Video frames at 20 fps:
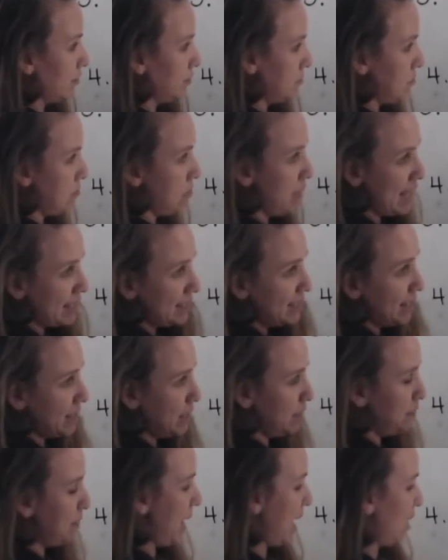That doesn't
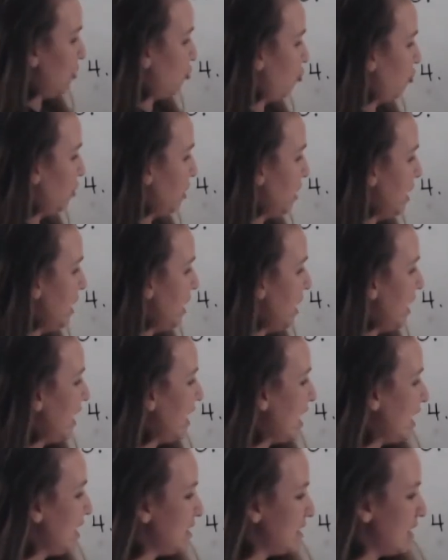match.
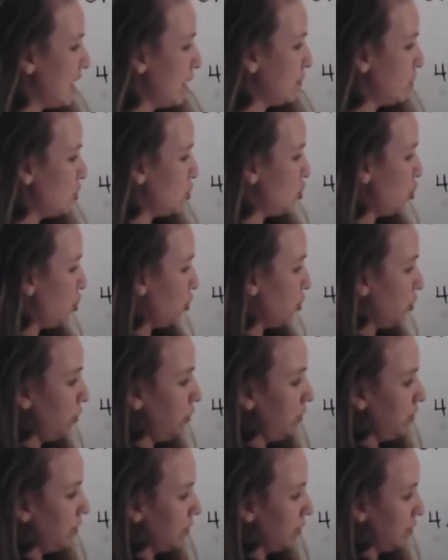8 times 2
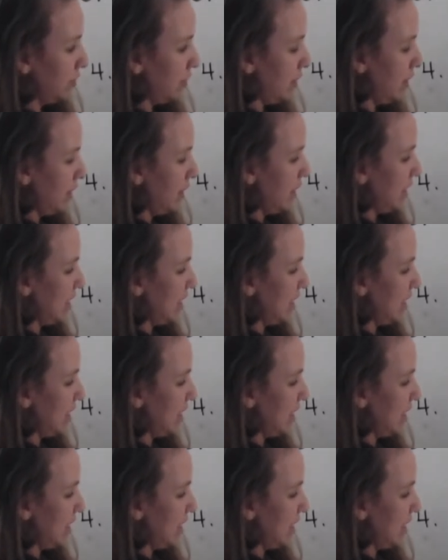is